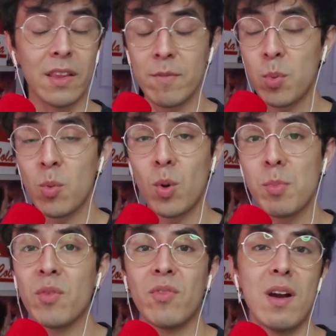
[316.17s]

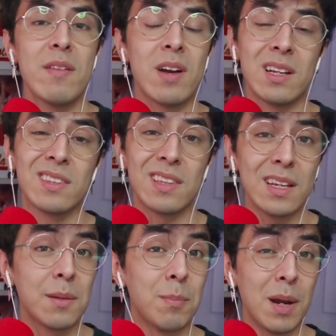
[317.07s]
11.1.5 I
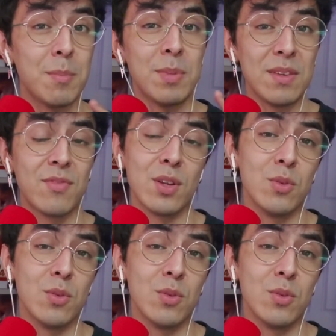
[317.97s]
think might be for